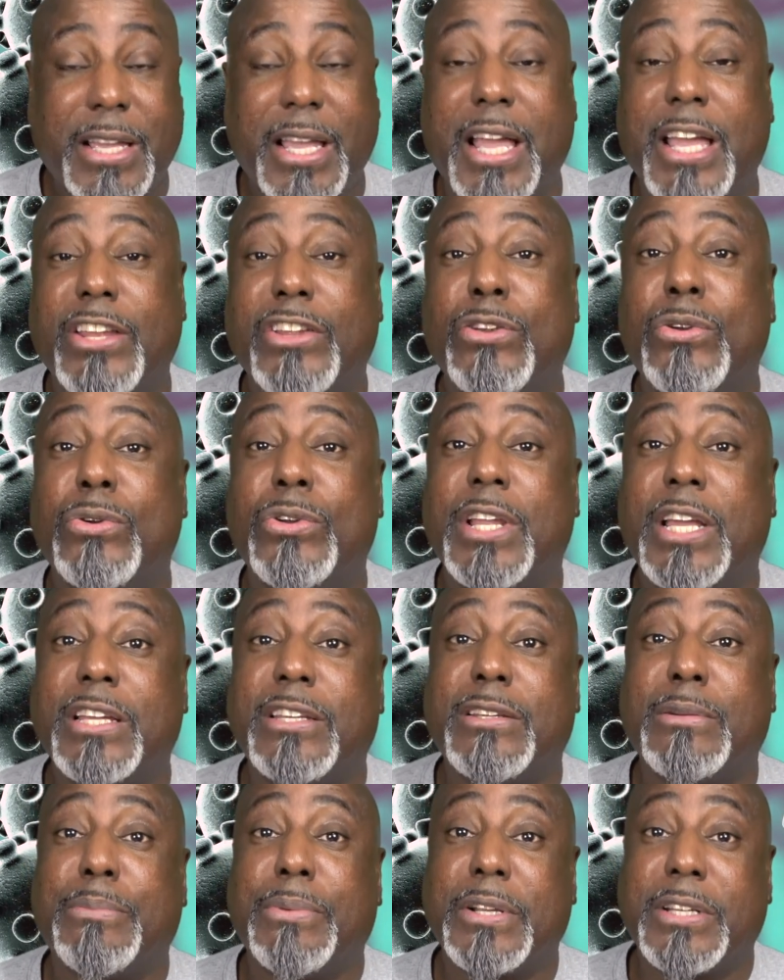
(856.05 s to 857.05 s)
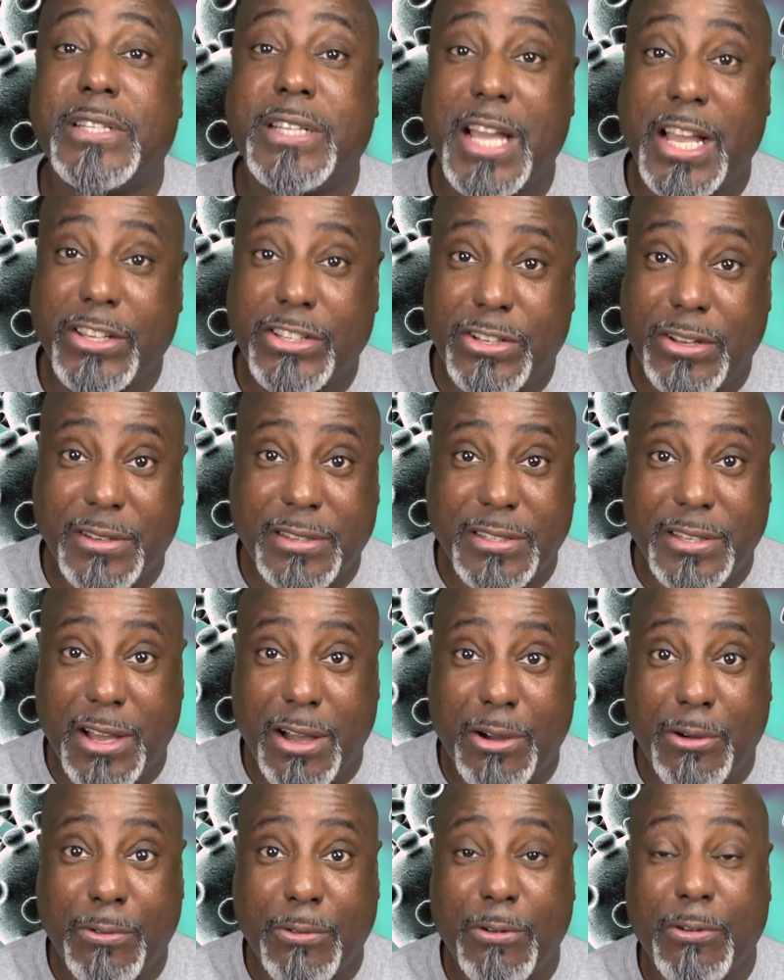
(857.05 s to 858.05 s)
and you need to protect
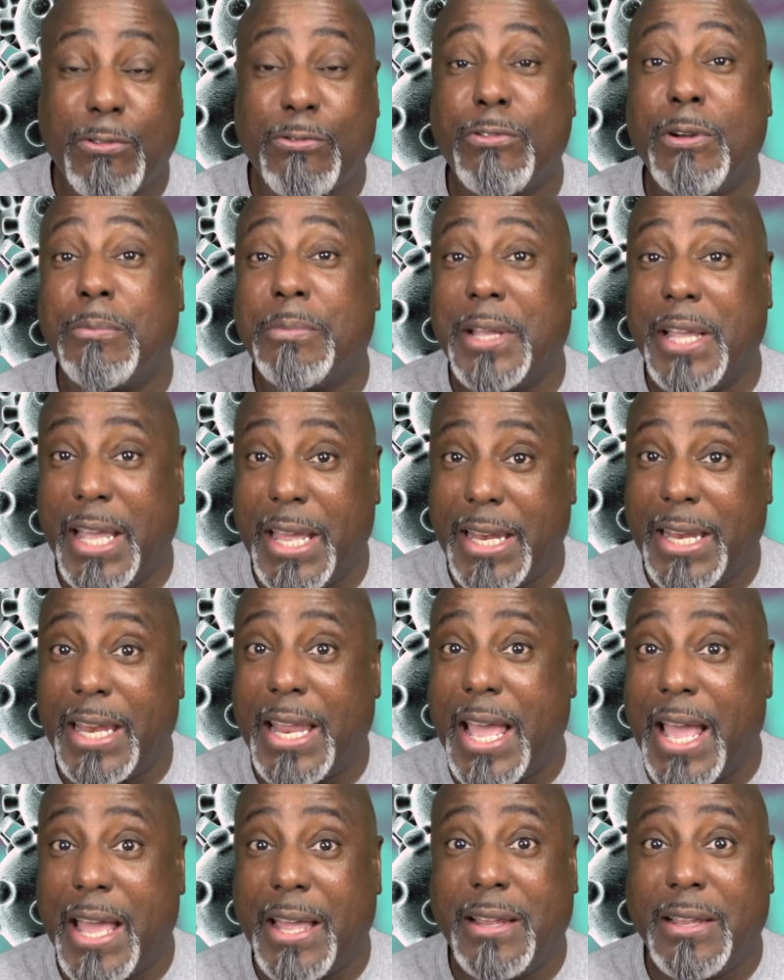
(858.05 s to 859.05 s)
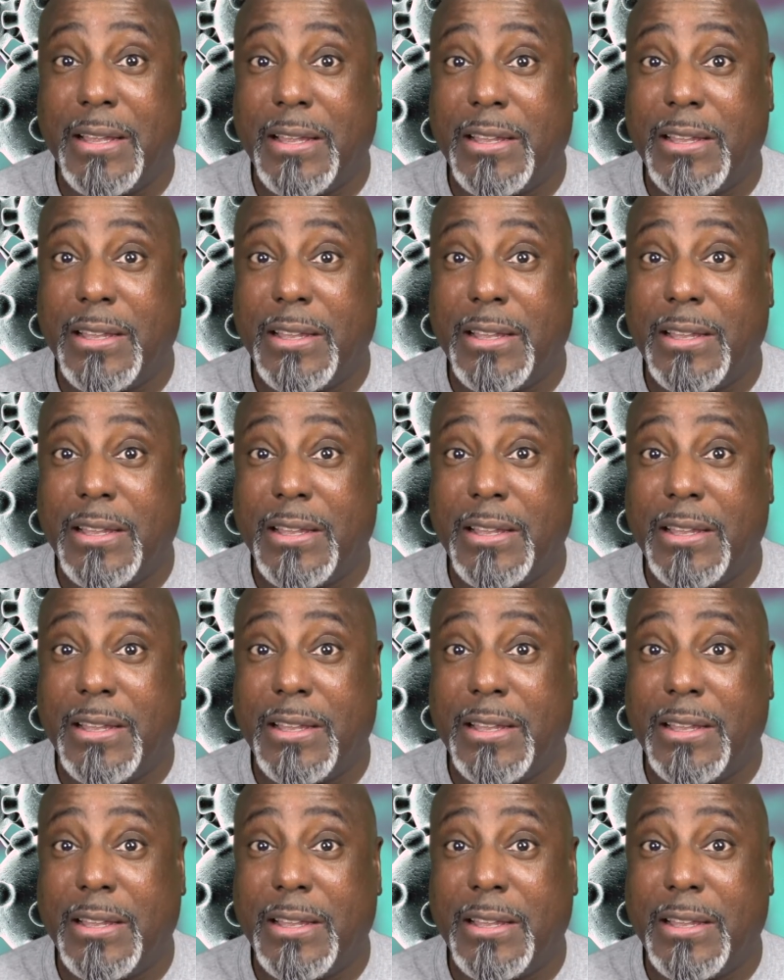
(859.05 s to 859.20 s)
yourself from getting that.